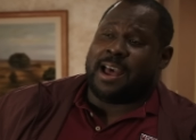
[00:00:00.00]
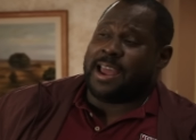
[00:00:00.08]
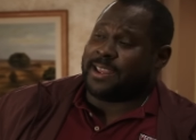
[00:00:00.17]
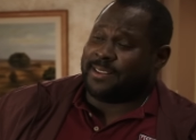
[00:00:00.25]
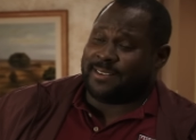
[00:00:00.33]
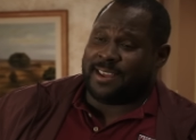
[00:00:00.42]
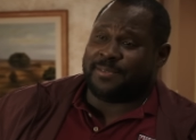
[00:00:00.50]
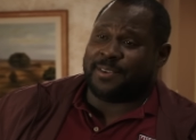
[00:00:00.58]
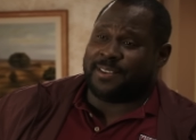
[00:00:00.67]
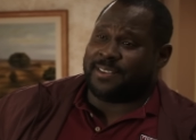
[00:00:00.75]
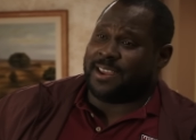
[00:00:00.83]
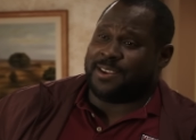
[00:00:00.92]
I can
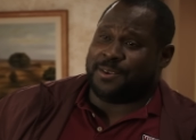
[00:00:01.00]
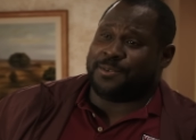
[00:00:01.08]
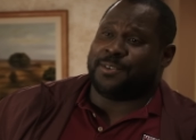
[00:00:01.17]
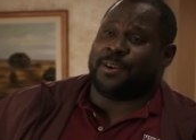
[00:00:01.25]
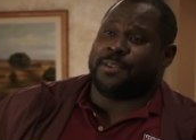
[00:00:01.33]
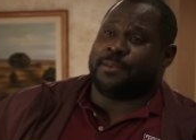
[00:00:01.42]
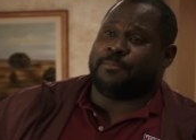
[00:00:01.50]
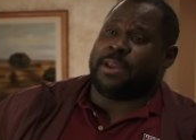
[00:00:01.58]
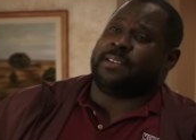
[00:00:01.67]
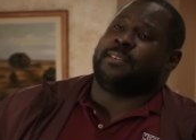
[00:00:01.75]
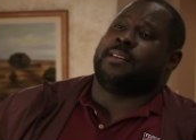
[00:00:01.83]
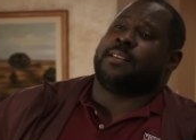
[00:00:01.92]
safely say you saw the
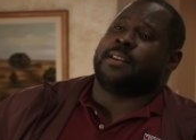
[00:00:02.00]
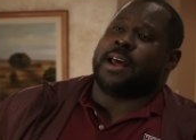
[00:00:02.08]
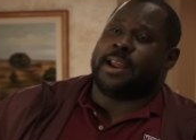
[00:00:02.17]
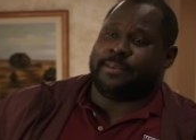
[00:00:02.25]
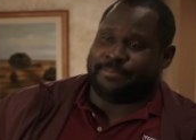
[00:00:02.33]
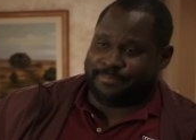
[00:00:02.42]
best hit of the night.